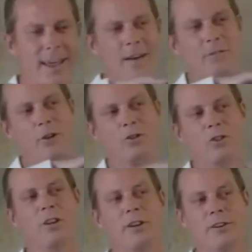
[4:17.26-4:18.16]
an
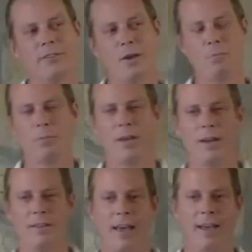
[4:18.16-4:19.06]
evolutionary step
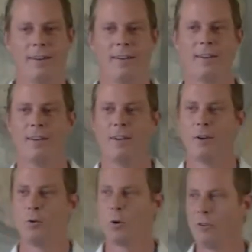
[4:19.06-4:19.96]
beyond that,
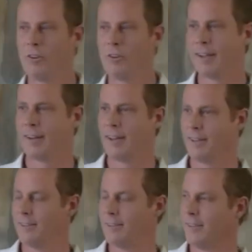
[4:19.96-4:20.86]
where we
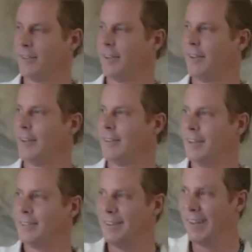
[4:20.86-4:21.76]
recognize
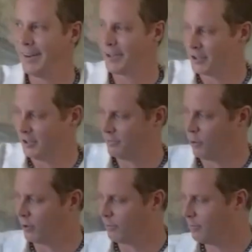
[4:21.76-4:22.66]
that's an energy
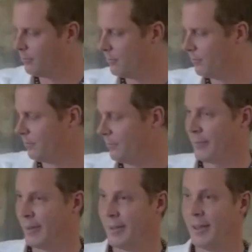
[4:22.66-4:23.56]
form.
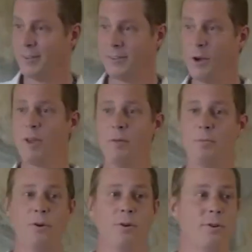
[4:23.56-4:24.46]
And some
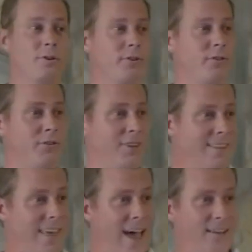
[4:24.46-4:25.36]
people
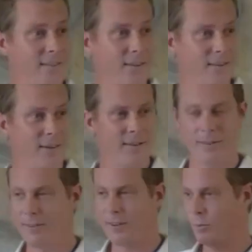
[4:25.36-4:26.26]
see that
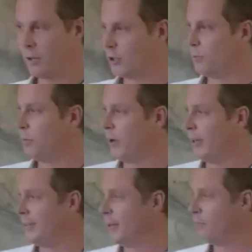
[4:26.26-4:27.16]
and this like worship of
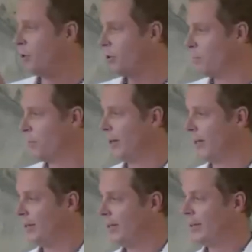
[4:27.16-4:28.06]
money and then put the
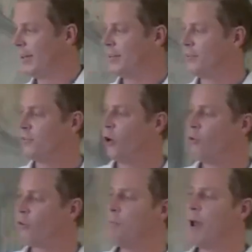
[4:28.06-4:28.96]
money
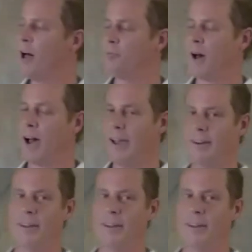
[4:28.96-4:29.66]
so repelled by